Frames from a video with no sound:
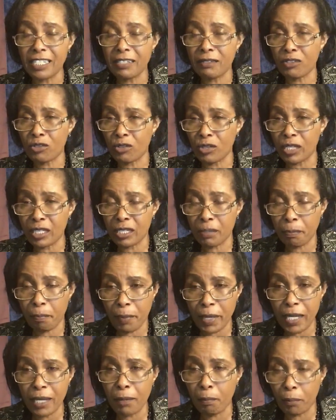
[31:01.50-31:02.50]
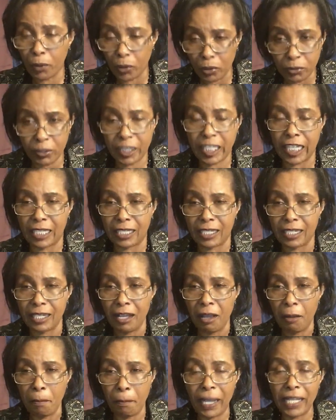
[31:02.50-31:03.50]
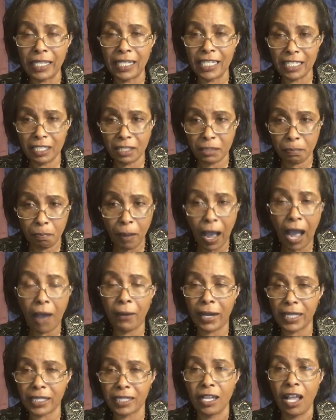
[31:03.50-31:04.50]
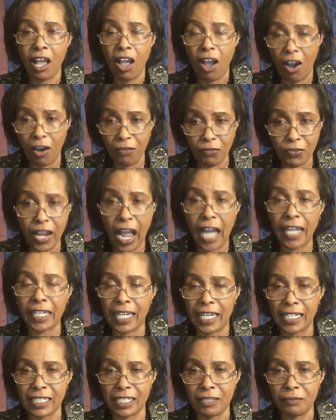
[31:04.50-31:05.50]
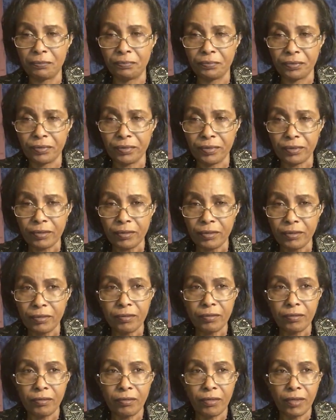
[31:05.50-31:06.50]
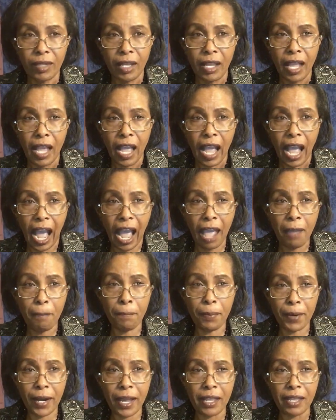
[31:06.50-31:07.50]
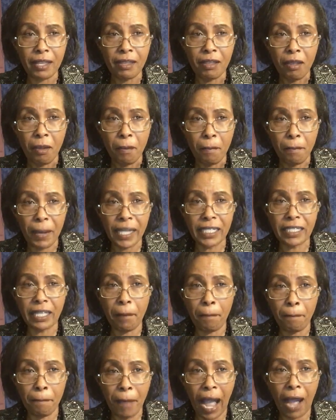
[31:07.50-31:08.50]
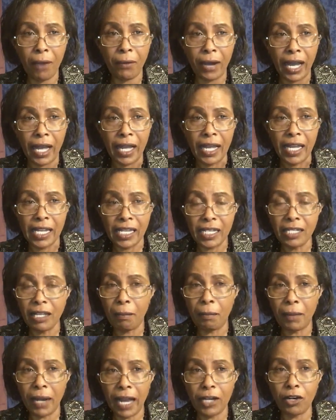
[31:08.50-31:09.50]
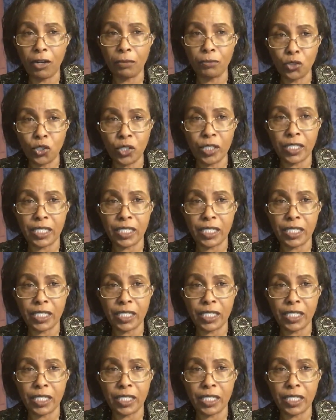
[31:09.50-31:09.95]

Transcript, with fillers: being polluted by these powers of darkness. I pray by the power in the blood of Jesus.